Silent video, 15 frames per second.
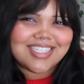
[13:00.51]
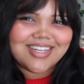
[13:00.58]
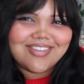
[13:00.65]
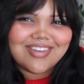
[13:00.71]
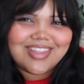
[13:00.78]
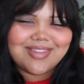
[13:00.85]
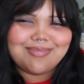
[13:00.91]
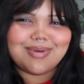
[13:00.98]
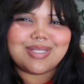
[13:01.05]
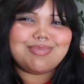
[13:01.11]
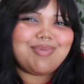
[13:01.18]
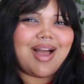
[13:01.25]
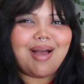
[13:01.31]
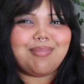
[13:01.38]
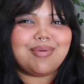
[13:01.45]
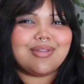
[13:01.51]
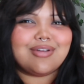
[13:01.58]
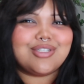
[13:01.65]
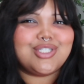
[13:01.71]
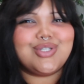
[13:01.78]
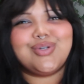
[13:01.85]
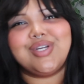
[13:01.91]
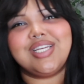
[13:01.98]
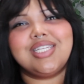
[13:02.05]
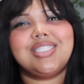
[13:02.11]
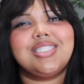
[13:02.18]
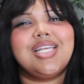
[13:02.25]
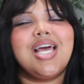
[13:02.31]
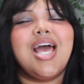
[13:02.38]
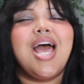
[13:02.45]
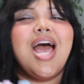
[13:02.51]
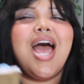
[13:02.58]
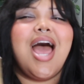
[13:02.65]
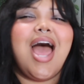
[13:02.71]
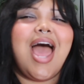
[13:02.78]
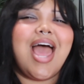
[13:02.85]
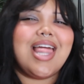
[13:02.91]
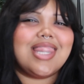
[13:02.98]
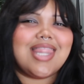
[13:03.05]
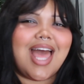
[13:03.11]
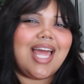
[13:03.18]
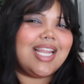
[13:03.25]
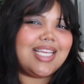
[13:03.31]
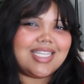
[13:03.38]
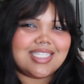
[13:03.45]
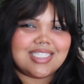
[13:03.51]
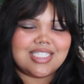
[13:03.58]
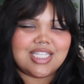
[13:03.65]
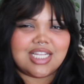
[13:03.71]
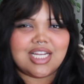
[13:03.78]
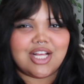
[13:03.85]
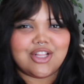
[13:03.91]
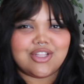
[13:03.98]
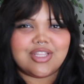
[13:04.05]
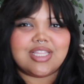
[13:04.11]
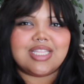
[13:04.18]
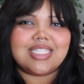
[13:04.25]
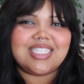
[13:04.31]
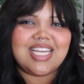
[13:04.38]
to go with the most popular choice, and that is none other than the